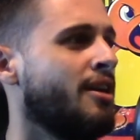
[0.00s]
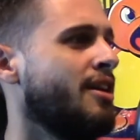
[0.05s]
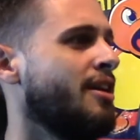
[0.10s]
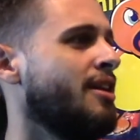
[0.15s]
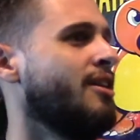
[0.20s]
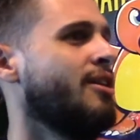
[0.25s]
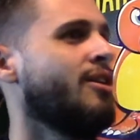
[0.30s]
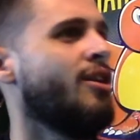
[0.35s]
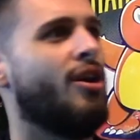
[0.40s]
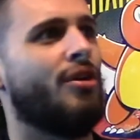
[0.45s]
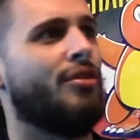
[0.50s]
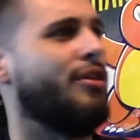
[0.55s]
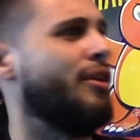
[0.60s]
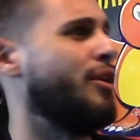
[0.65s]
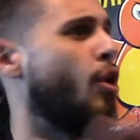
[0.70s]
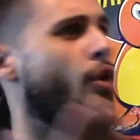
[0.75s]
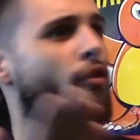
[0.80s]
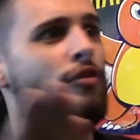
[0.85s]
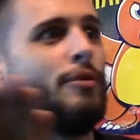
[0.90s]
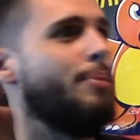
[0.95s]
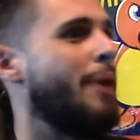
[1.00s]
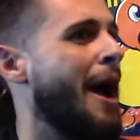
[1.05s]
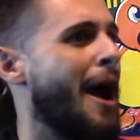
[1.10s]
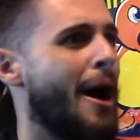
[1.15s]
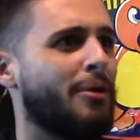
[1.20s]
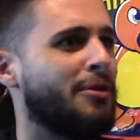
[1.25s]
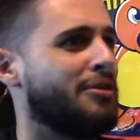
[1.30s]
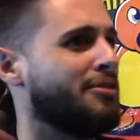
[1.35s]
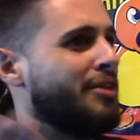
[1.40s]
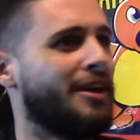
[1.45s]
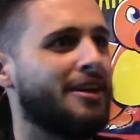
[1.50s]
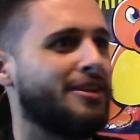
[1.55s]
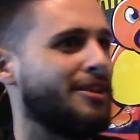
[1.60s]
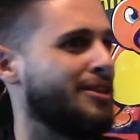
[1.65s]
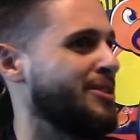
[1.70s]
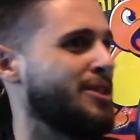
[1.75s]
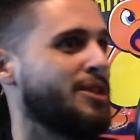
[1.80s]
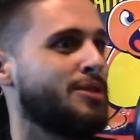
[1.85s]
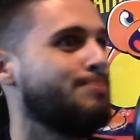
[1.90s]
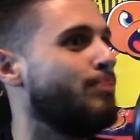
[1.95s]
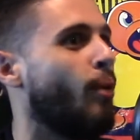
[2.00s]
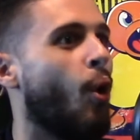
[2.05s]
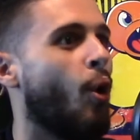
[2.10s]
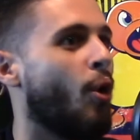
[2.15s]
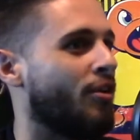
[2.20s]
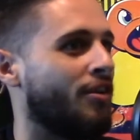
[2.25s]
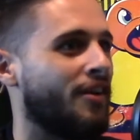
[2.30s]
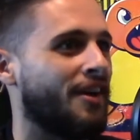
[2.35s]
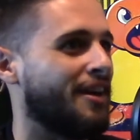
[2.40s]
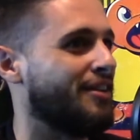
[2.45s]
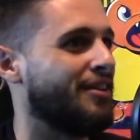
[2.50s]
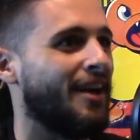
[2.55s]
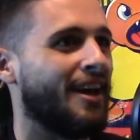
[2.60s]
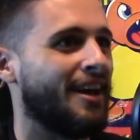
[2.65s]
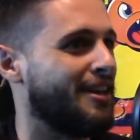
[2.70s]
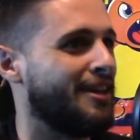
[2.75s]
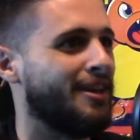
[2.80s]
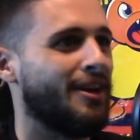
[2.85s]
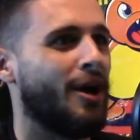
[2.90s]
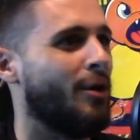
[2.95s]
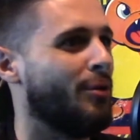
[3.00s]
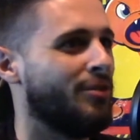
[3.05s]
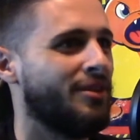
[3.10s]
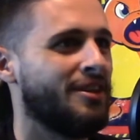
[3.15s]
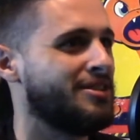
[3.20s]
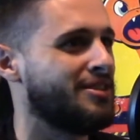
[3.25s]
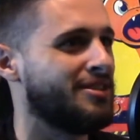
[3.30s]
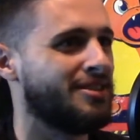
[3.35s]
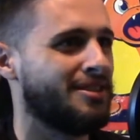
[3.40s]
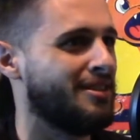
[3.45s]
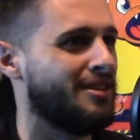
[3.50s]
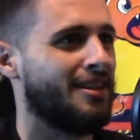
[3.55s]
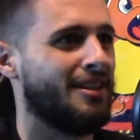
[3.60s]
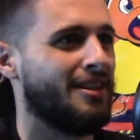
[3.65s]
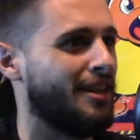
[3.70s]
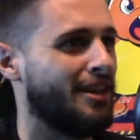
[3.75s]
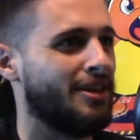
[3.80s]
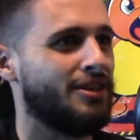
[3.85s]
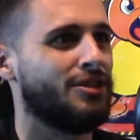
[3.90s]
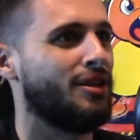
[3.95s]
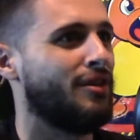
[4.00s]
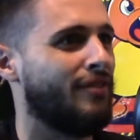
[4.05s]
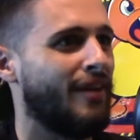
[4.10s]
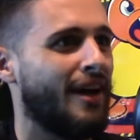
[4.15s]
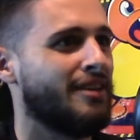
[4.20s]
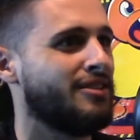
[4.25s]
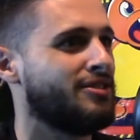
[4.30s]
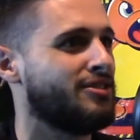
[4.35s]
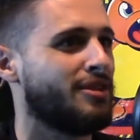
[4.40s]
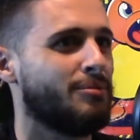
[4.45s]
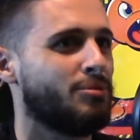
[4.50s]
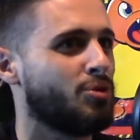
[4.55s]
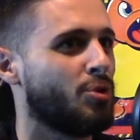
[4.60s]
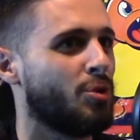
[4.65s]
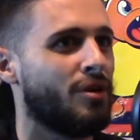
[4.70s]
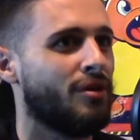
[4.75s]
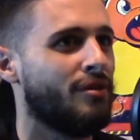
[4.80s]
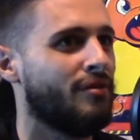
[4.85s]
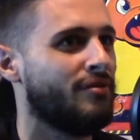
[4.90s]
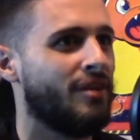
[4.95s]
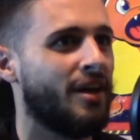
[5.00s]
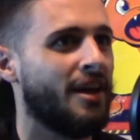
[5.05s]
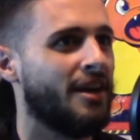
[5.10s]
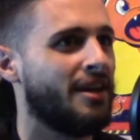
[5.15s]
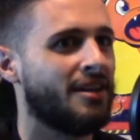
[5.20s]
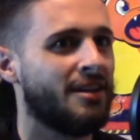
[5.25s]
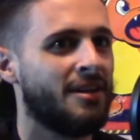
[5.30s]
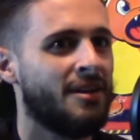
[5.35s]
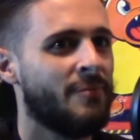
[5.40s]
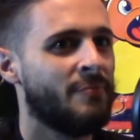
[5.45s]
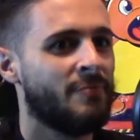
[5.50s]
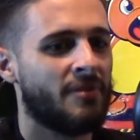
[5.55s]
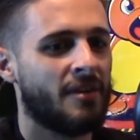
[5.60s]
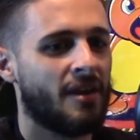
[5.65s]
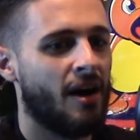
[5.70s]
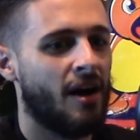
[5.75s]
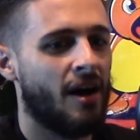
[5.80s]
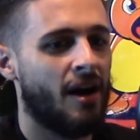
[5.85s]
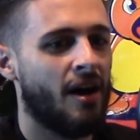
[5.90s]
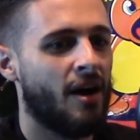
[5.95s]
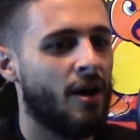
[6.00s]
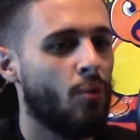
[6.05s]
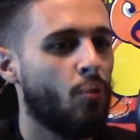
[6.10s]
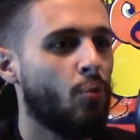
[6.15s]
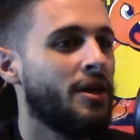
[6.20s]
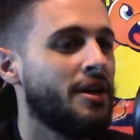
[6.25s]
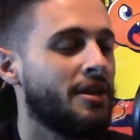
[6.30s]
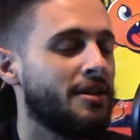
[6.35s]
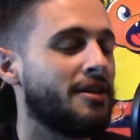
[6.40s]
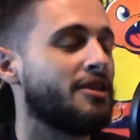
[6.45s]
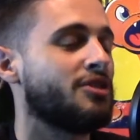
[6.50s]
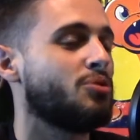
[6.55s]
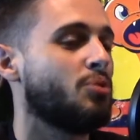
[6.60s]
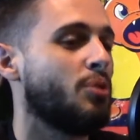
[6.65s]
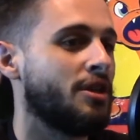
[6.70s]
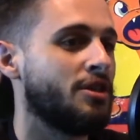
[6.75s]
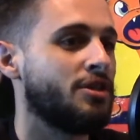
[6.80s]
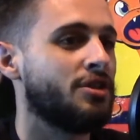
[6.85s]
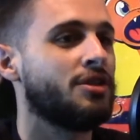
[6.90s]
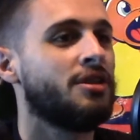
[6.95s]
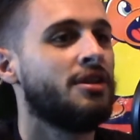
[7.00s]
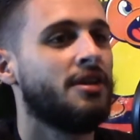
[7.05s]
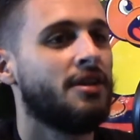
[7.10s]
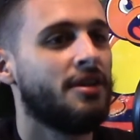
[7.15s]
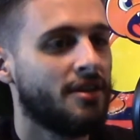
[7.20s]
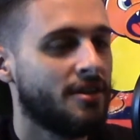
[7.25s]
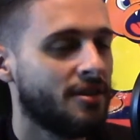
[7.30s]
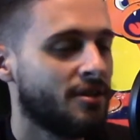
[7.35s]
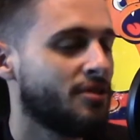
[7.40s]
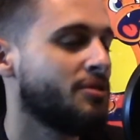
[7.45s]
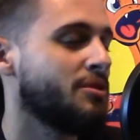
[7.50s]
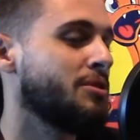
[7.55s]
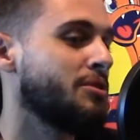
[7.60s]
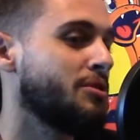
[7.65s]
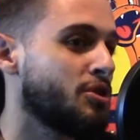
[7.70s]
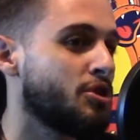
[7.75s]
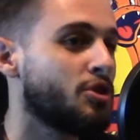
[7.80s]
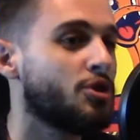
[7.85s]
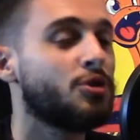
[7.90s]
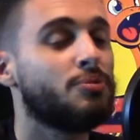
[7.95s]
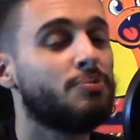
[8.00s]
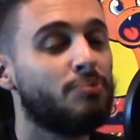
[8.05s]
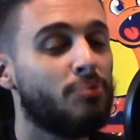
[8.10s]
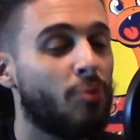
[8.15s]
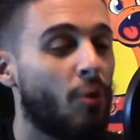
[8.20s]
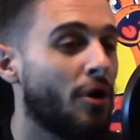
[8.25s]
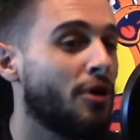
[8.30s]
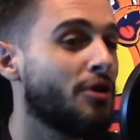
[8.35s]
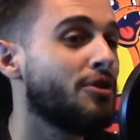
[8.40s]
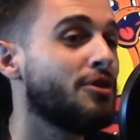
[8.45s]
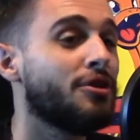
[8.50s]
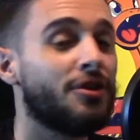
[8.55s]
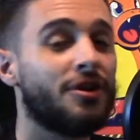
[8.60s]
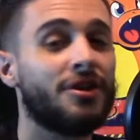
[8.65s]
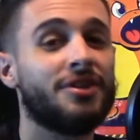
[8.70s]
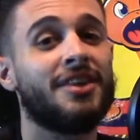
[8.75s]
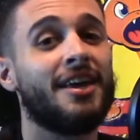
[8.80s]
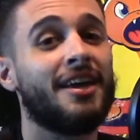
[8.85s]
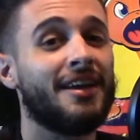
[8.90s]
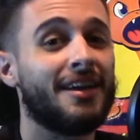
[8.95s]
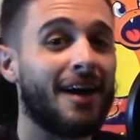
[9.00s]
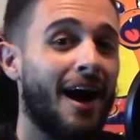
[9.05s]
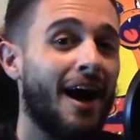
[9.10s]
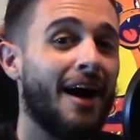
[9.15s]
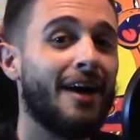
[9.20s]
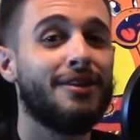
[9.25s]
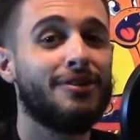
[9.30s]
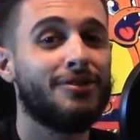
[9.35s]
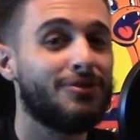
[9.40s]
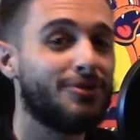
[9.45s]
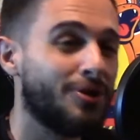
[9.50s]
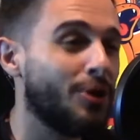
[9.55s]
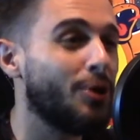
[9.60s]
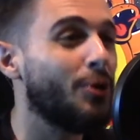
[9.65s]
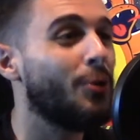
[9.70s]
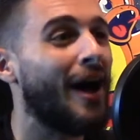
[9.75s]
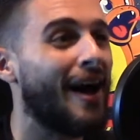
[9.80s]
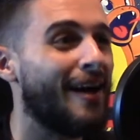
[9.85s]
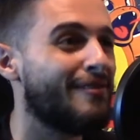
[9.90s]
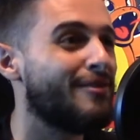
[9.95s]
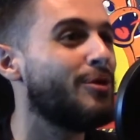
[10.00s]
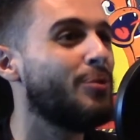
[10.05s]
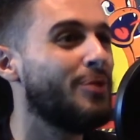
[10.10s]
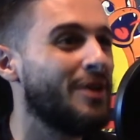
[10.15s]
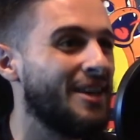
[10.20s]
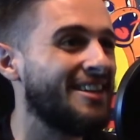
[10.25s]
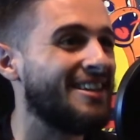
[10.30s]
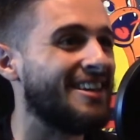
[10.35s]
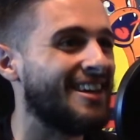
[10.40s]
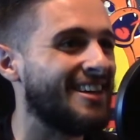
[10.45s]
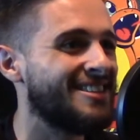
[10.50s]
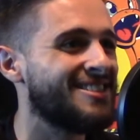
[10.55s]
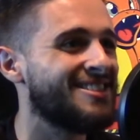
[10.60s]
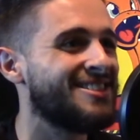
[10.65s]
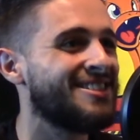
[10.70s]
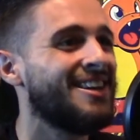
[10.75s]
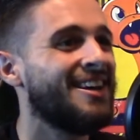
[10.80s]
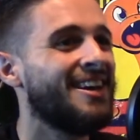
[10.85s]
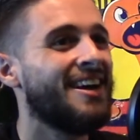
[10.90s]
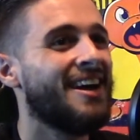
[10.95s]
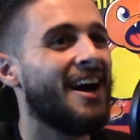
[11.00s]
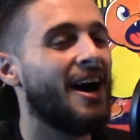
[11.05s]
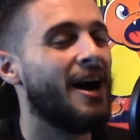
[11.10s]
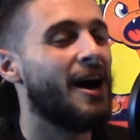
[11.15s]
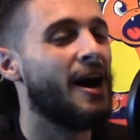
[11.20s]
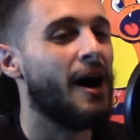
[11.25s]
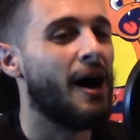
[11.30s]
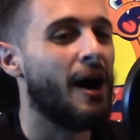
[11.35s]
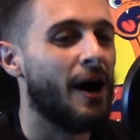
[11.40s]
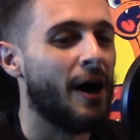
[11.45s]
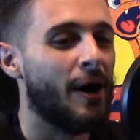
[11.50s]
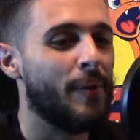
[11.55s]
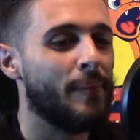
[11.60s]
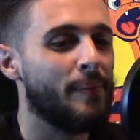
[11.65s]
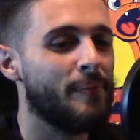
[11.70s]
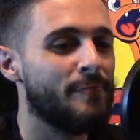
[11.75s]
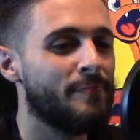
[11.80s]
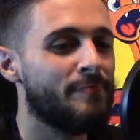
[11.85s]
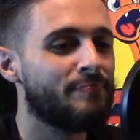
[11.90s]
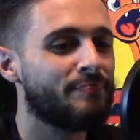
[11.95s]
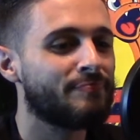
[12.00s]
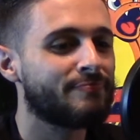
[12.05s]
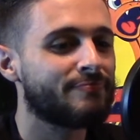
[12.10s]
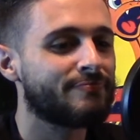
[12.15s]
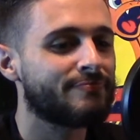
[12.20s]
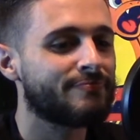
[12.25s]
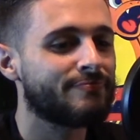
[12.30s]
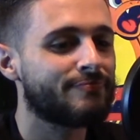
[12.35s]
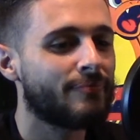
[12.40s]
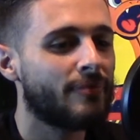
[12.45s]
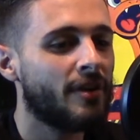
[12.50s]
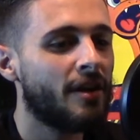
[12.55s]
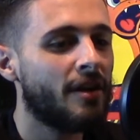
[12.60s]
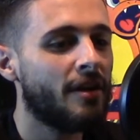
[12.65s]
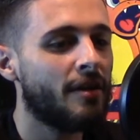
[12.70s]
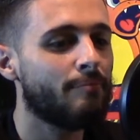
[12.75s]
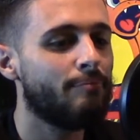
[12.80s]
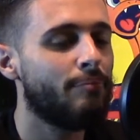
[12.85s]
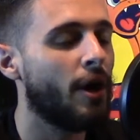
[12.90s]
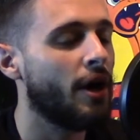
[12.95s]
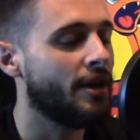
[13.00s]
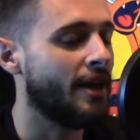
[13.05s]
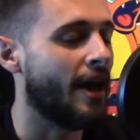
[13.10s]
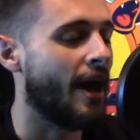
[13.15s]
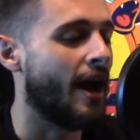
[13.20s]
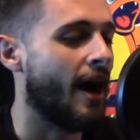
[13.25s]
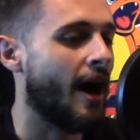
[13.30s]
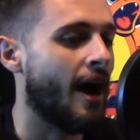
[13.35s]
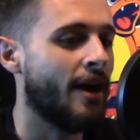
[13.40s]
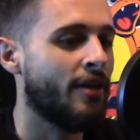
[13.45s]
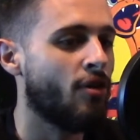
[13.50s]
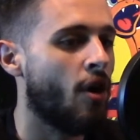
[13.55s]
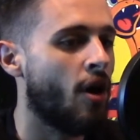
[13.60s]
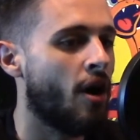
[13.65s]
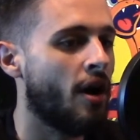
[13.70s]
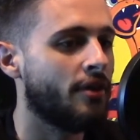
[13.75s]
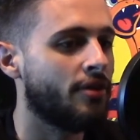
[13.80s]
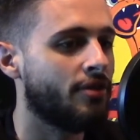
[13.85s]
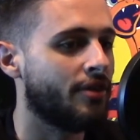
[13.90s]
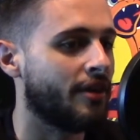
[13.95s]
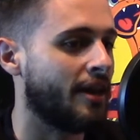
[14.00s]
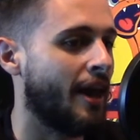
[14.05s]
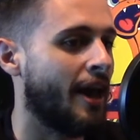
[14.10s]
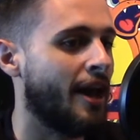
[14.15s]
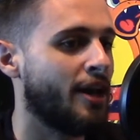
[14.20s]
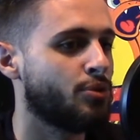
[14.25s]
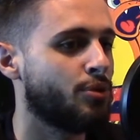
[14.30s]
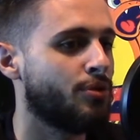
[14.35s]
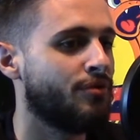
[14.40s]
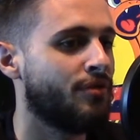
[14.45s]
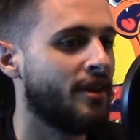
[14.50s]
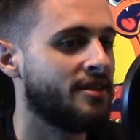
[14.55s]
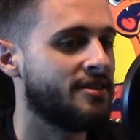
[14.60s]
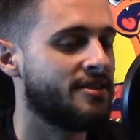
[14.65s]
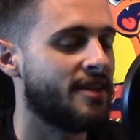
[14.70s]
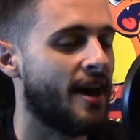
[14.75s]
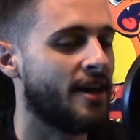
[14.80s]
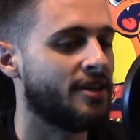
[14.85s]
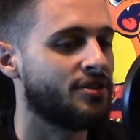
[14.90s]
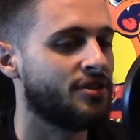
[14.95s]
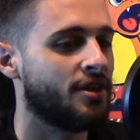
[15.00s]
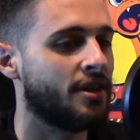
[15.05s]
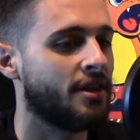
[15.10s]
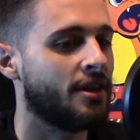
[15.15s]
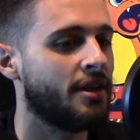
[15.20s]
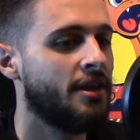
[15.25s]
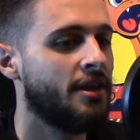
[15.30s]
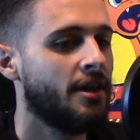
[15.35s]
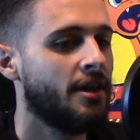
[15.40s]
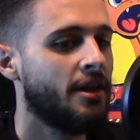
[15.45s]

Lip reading: oh, they're overpowered. Like, this is boring. Like, they should have had some sort of, like, weakness, which, spoiler alert, they kind of do have a weakness. But yeah, I thought the cast was fantastic.